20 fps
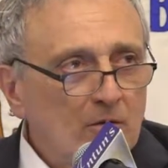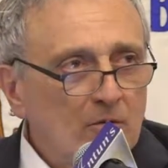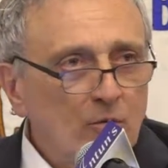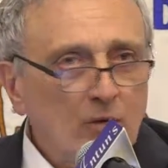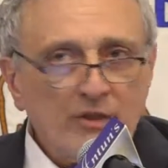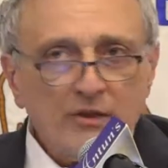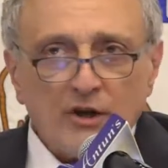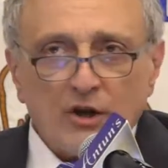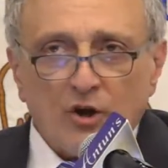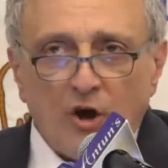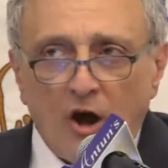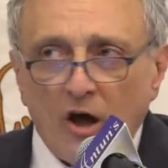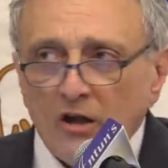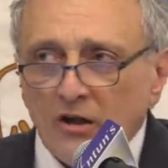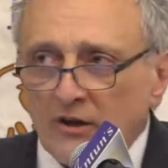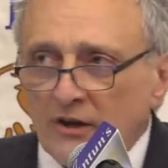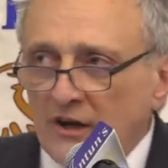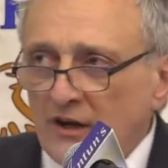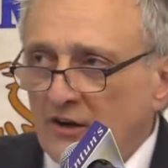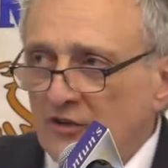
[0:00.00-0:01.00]
Whether you
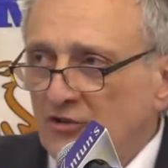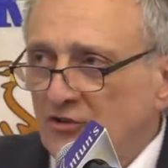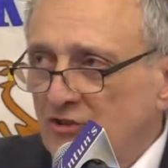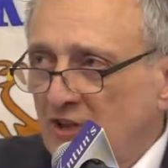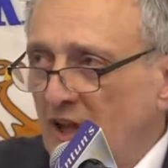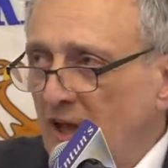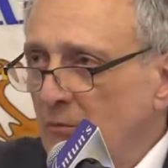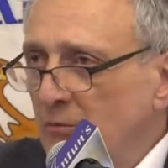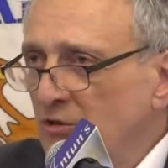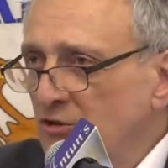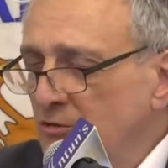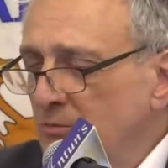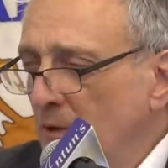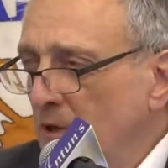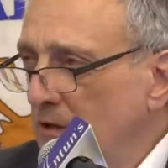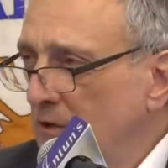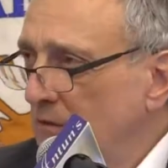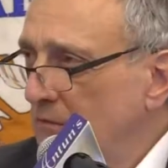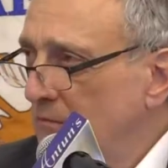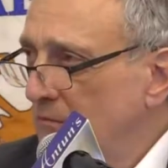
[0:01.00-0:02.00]
call it an
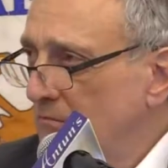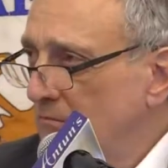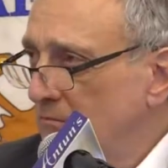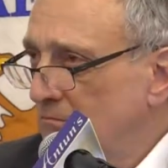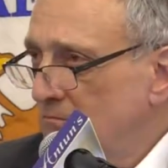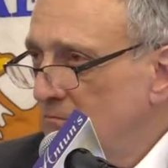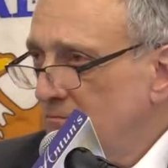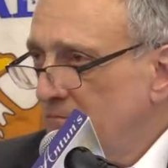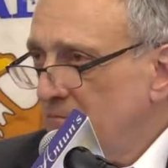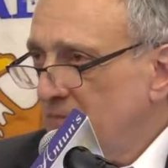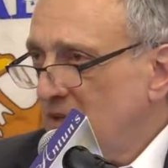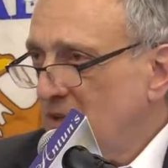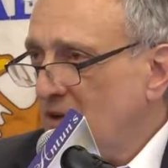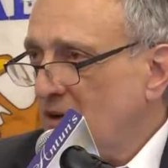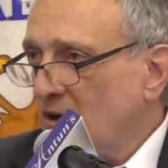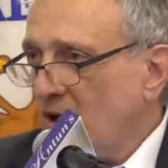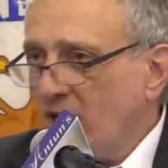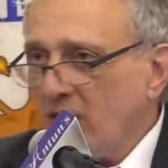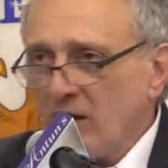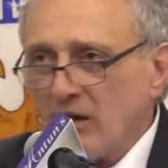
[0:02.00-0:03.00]
establishment, you
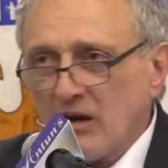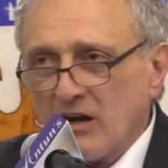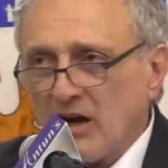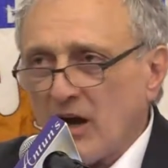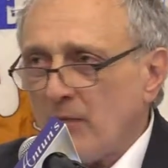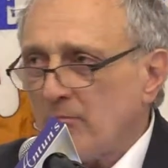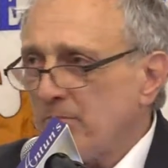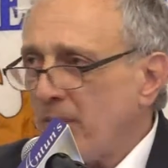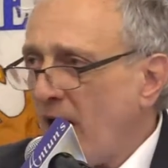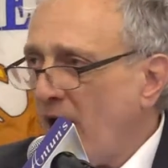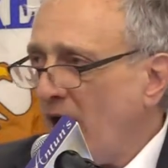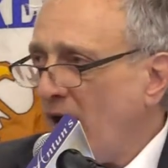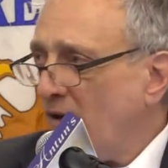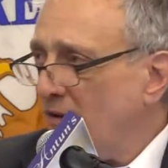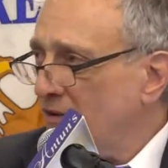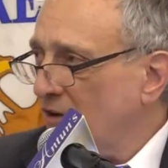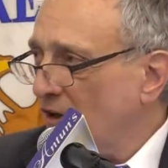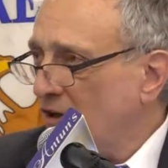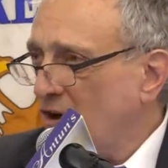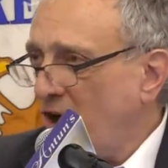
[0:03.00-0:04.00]
call it a
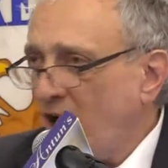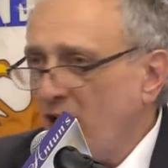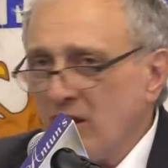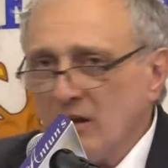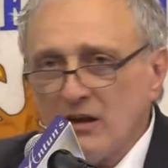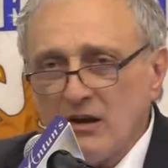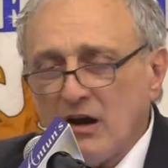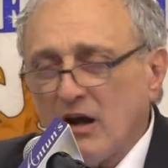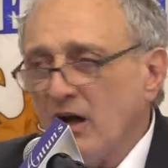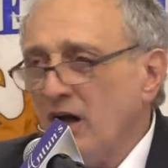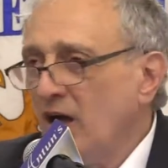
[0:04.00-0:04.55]
cabal, you call it